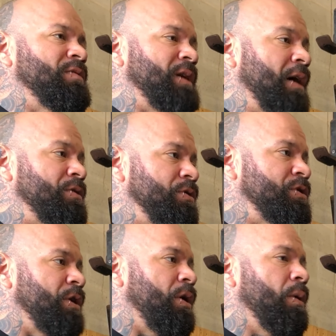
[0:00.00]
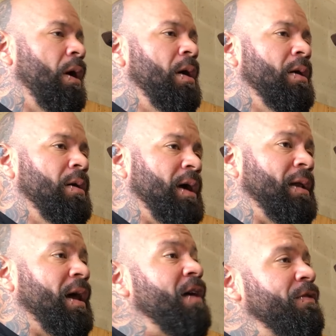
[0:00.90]
And I'll do so
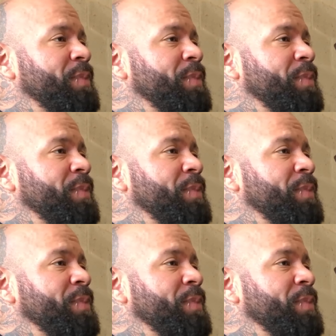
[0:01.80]
in life,